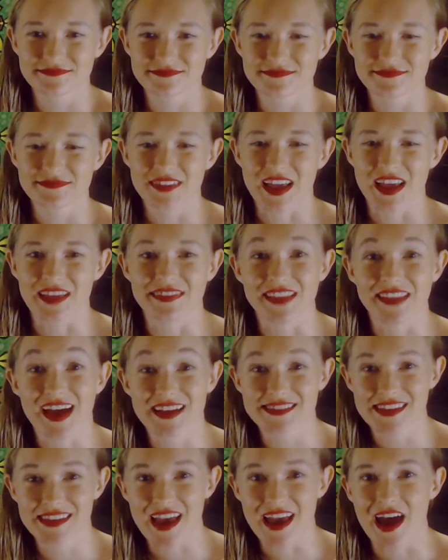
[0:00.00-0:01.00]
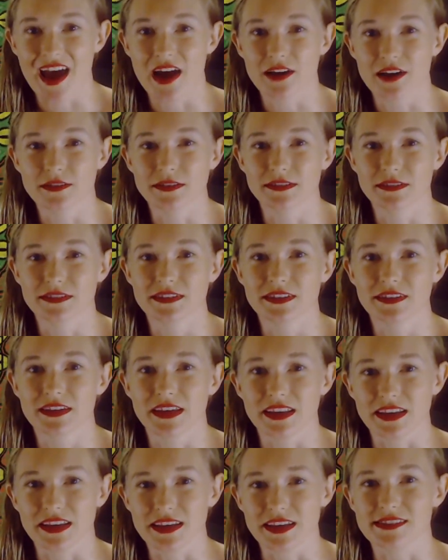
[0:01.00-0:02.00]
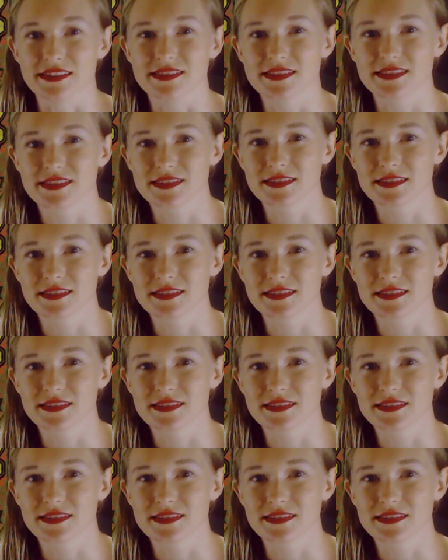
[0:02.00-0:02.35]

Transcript: And that's how it is